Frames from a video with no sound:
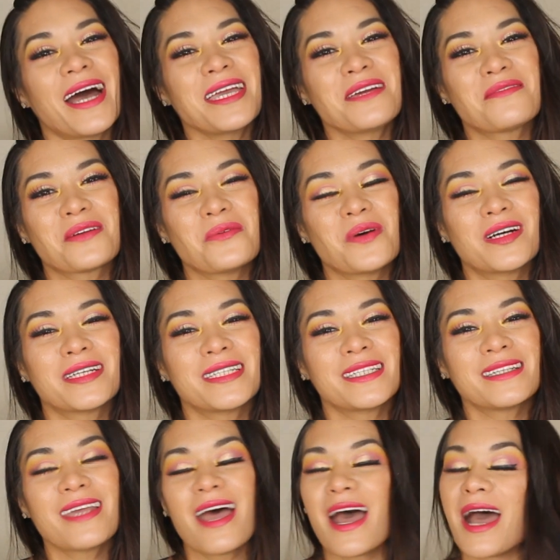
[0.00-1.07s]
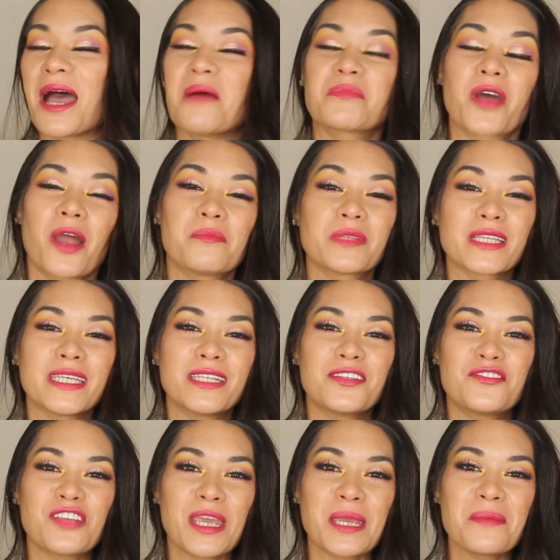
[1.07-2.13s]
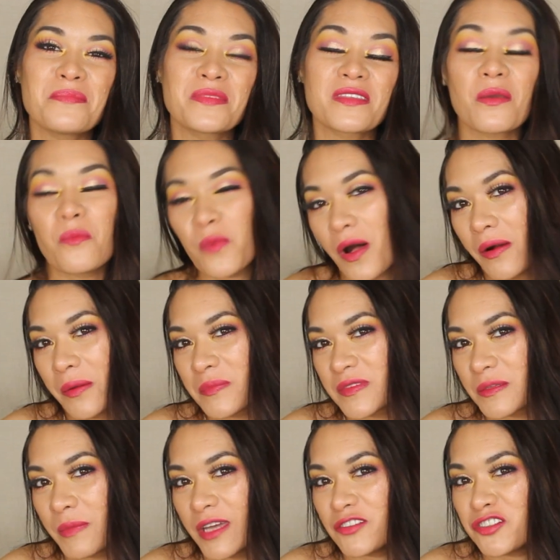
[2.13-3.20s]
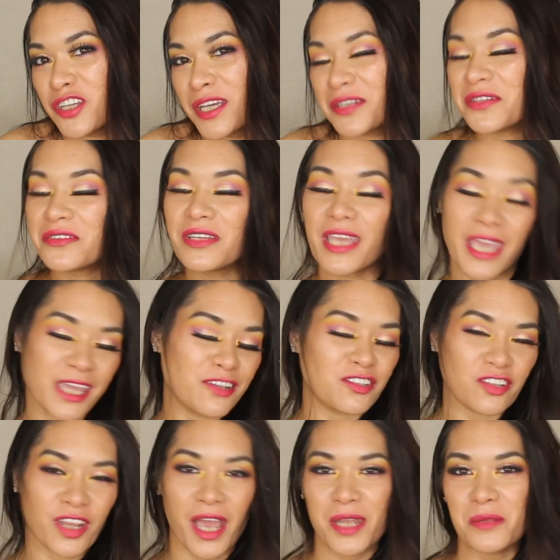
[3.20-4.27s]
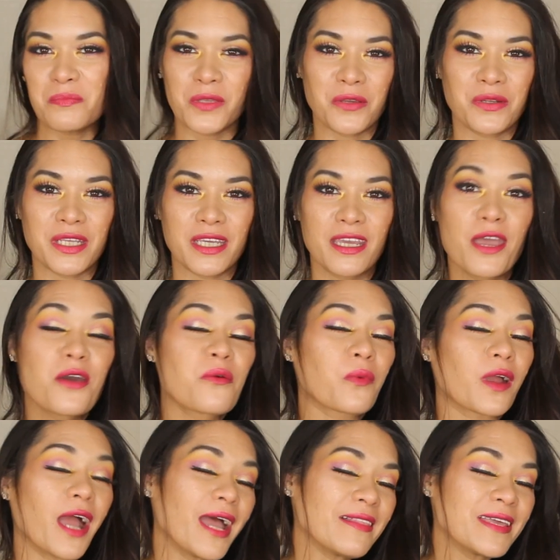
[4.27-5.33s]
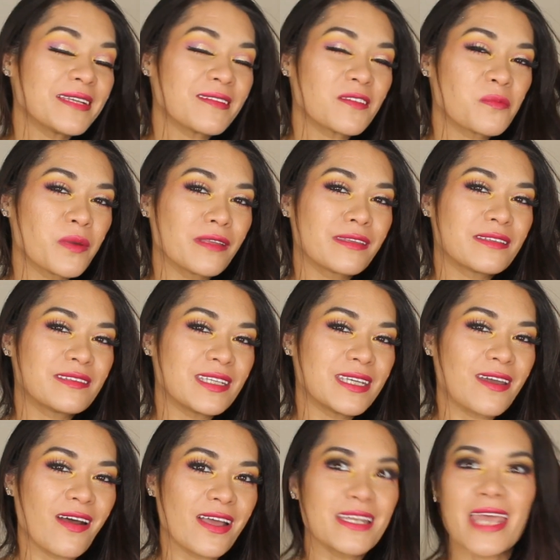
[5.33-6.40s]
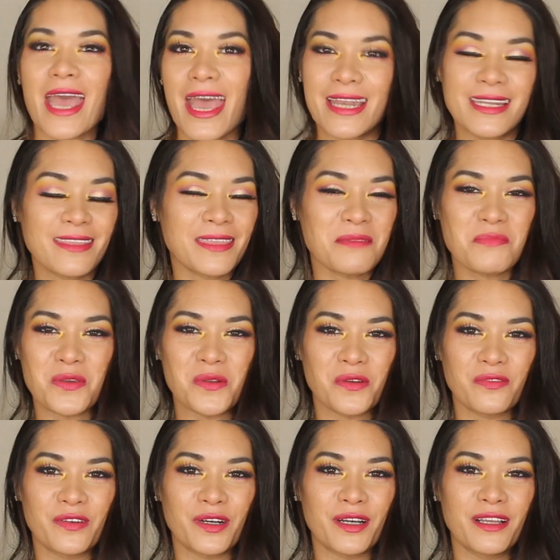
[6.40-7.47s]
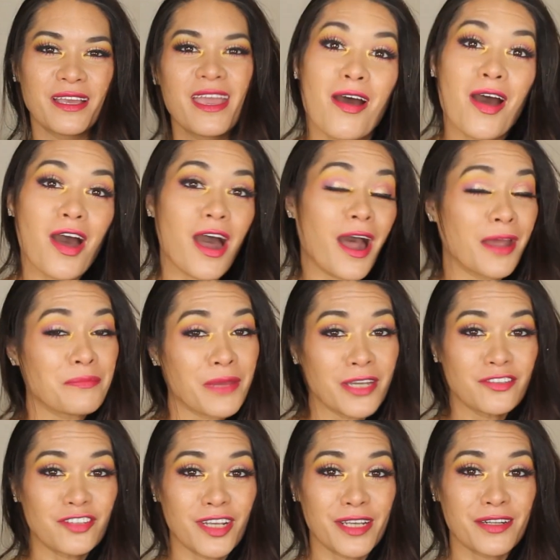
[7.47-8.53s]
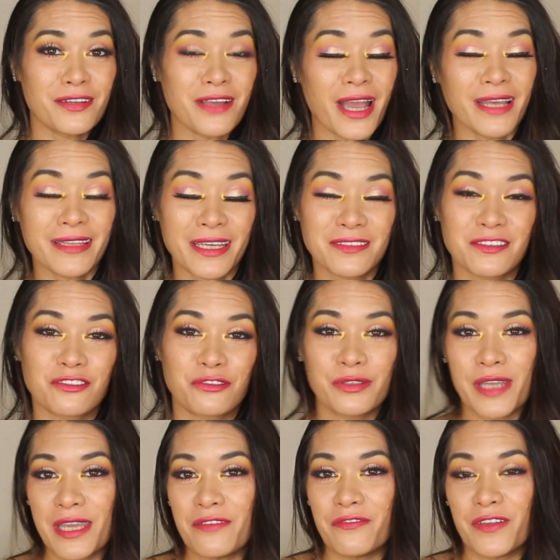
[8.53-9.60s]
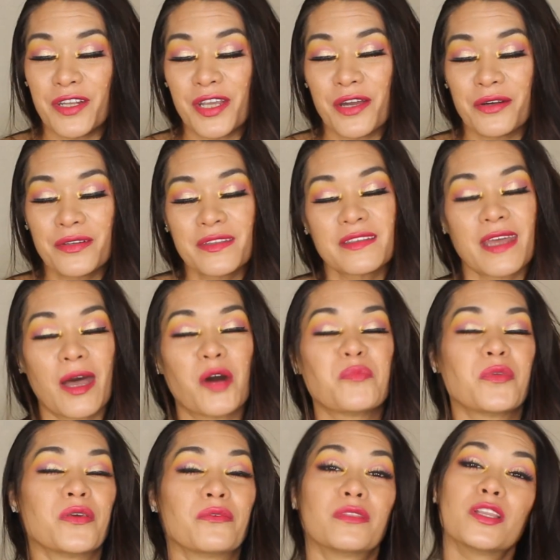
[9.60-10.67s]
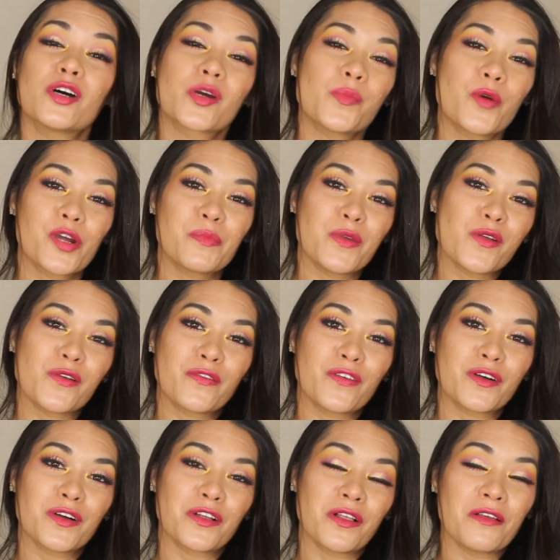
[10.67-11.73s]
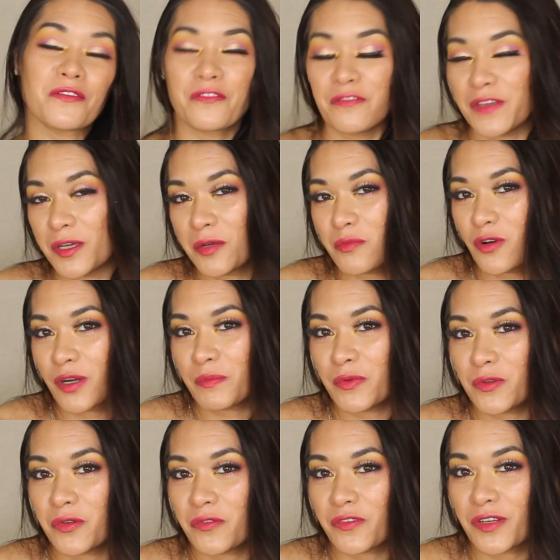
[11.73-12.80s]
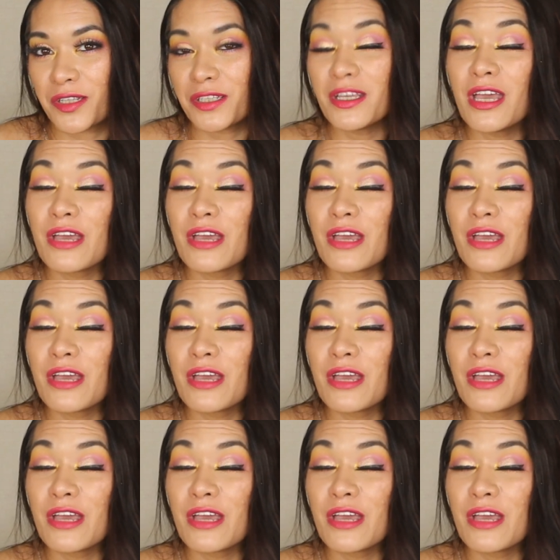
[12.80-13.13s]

Hi everyone, I'm Carmelita James and welcome to my channel, AsianaBeautea, where I like to spill the tea on anything beautiful. On my channel, I like to create videos to help you look more beautiful, feel more beautiful,